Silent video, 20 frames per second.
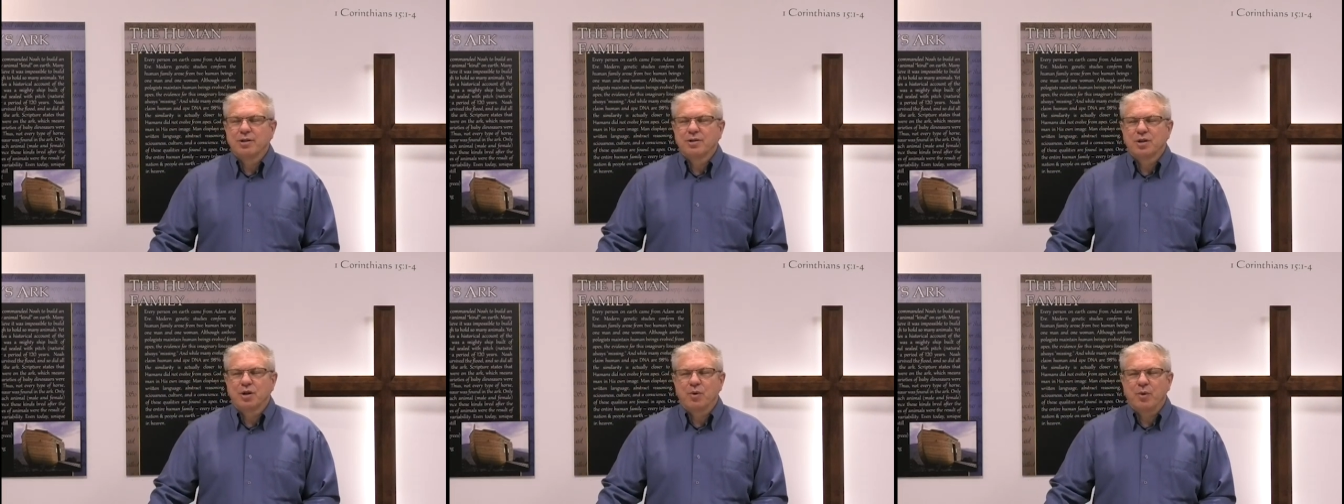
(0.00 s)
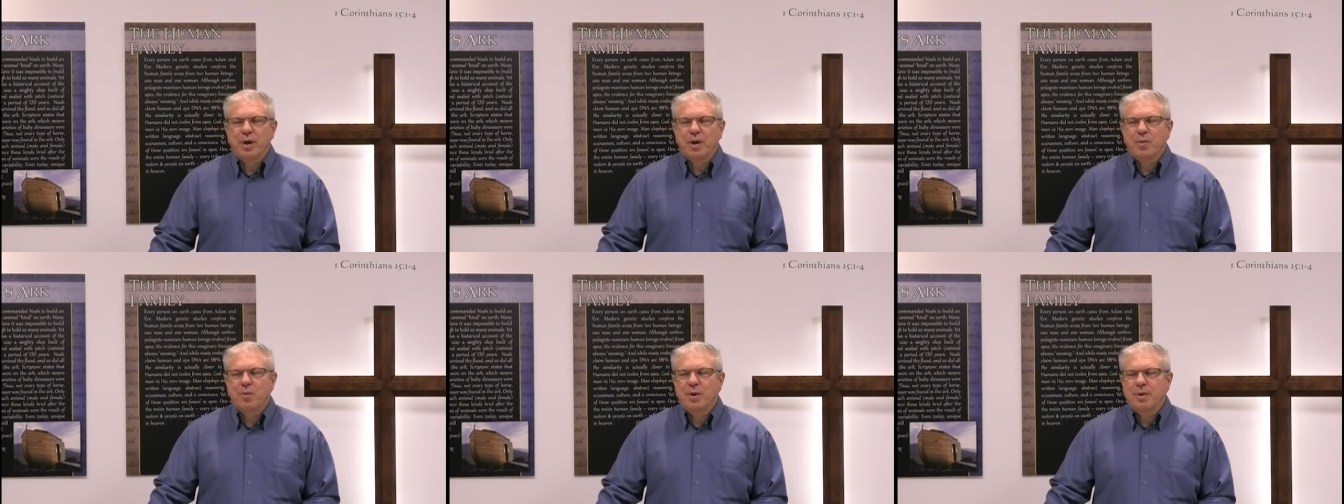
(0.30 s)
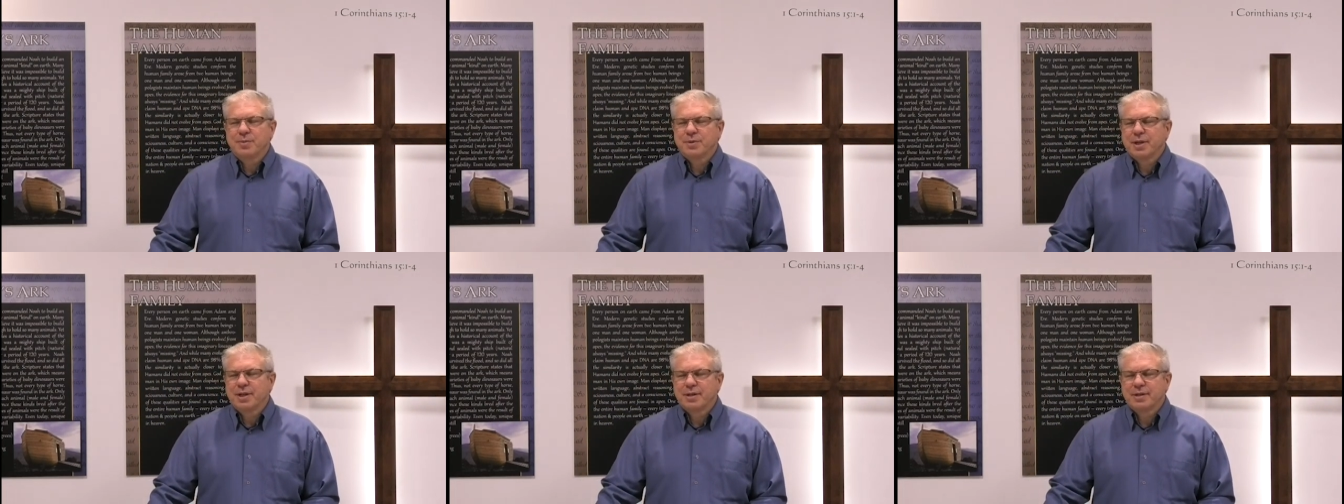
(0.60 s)
It's a great
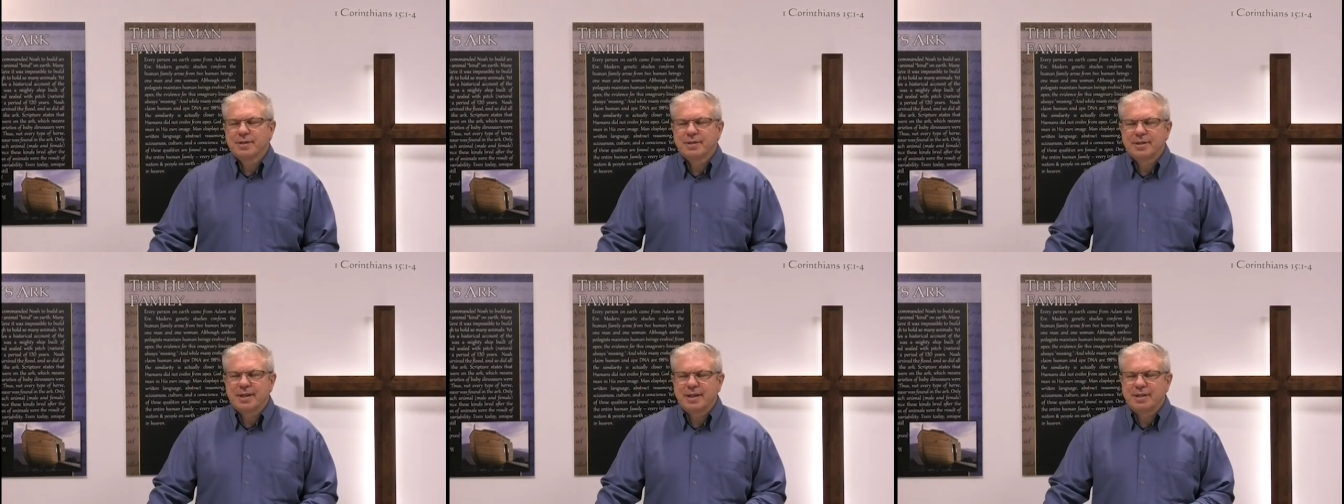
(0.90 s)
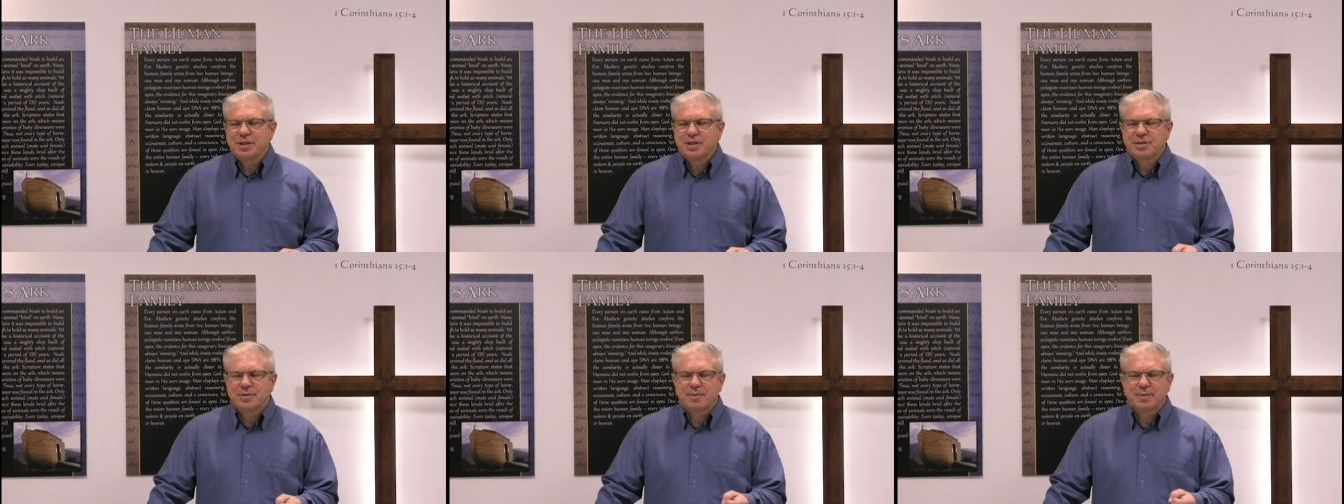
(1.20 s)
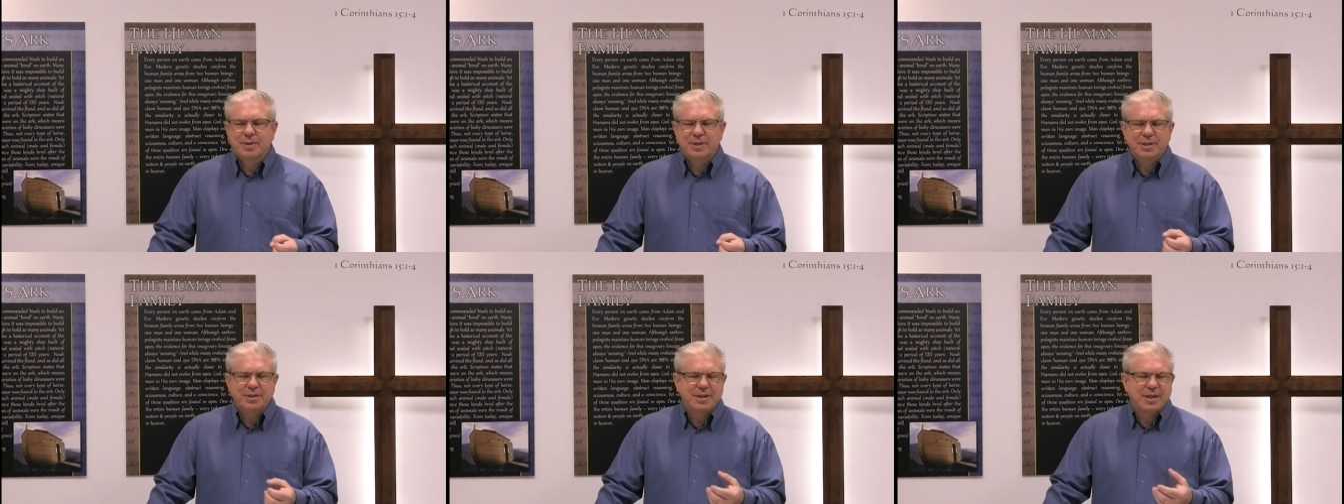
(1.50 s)
website that
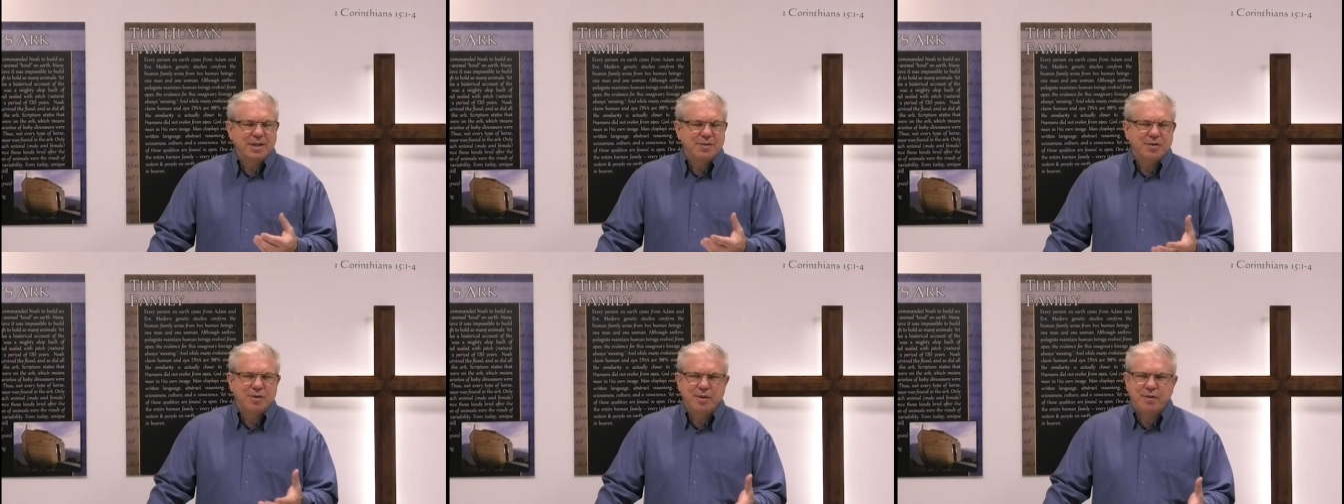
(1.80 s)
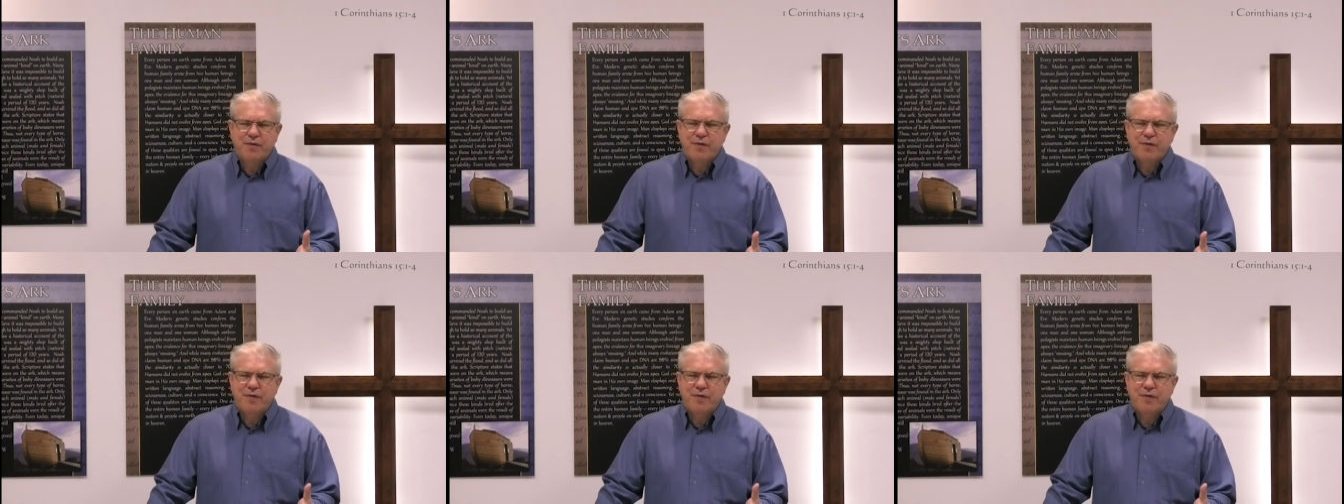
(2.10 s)
just, just gives you